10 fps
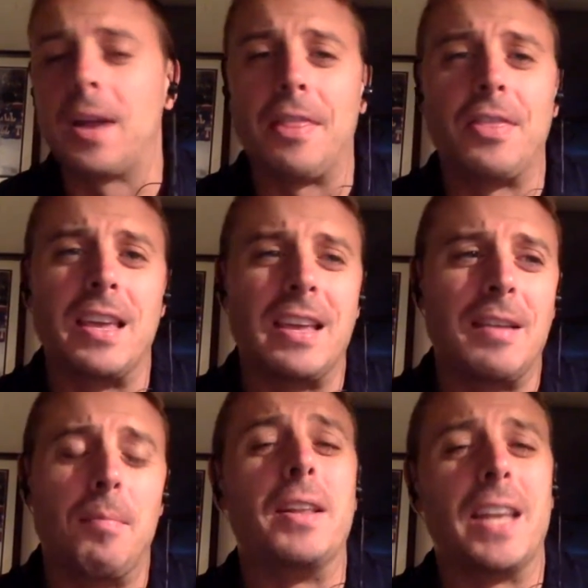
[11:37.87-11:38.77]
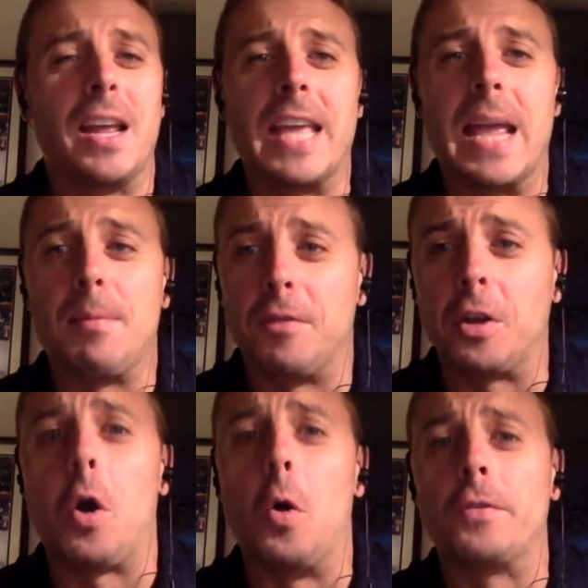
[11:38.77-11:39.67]
got the Monday night game of the
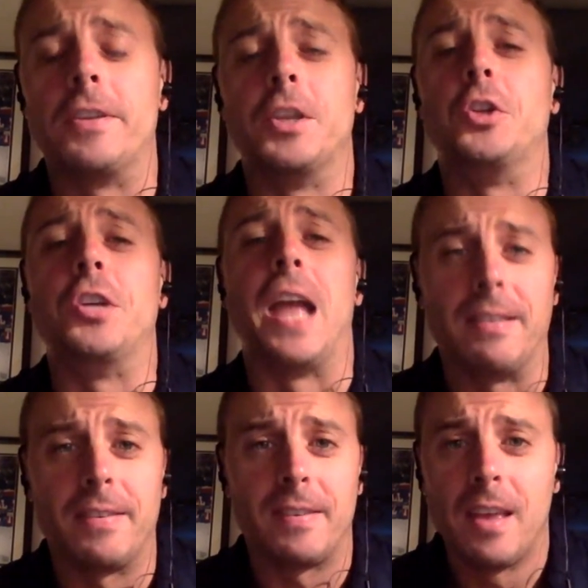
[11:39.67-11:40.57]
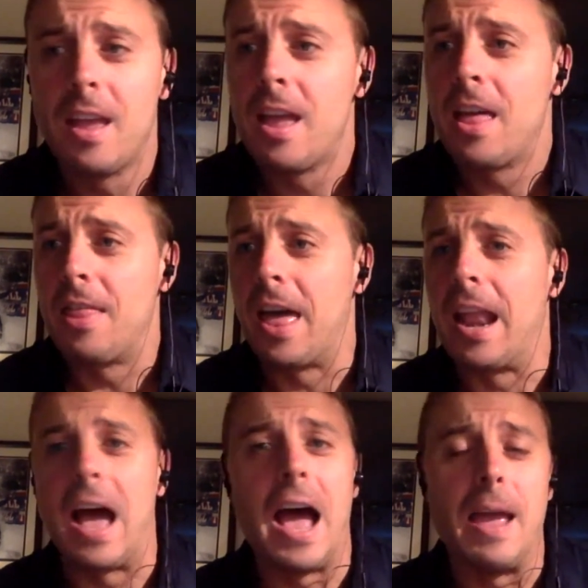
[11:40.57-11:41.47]
Colts and the Jets
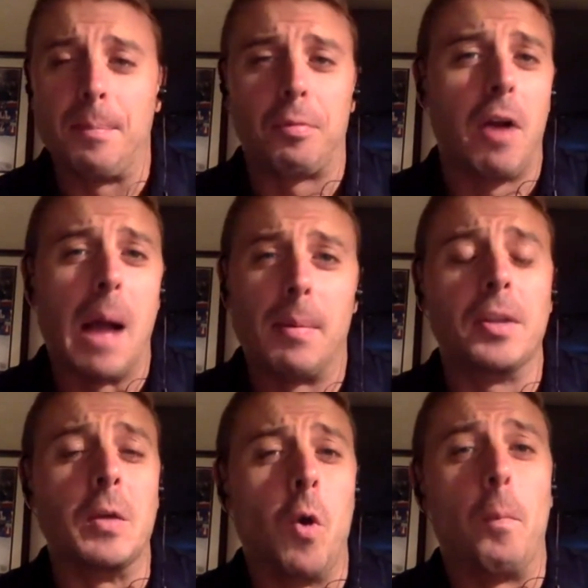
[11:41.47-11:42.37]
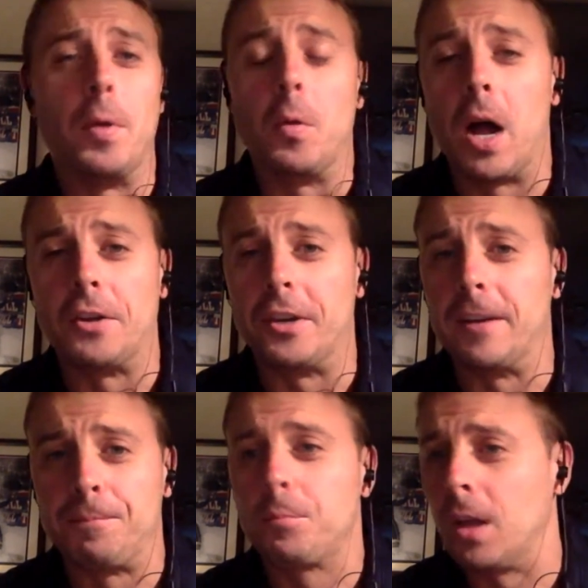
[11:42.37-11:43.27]
that I probably won't be
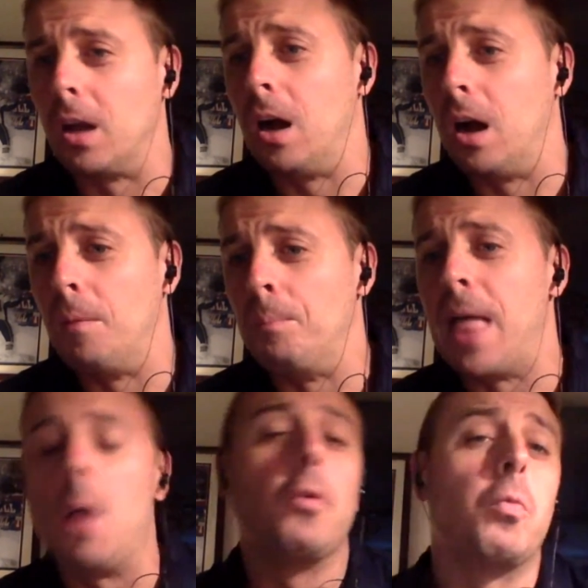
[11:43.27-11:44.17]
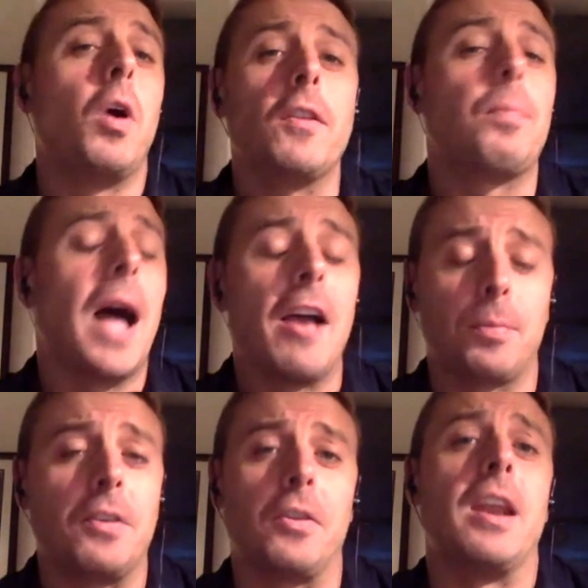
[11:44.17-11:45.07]
watching. That was once
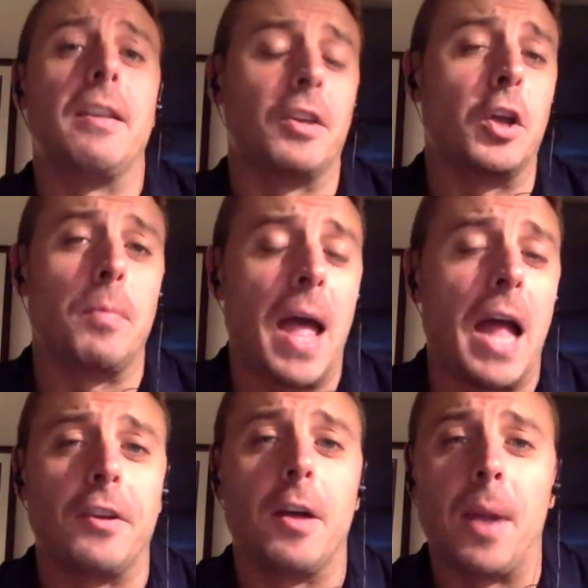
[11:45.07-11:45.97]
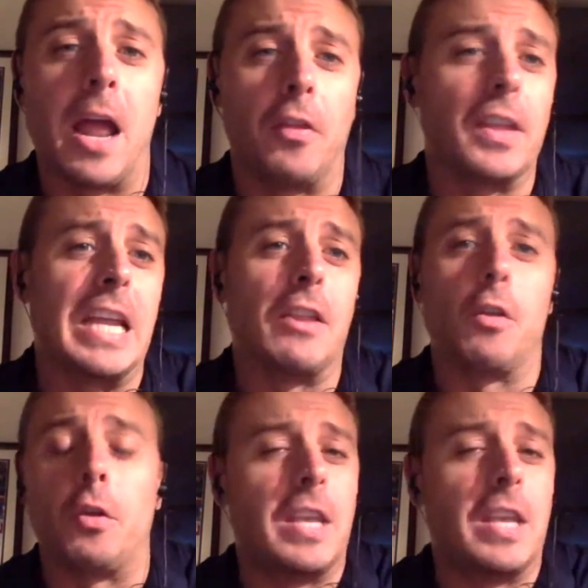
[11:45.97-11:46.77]
possibly slated as a good matchup, but I don't think either of those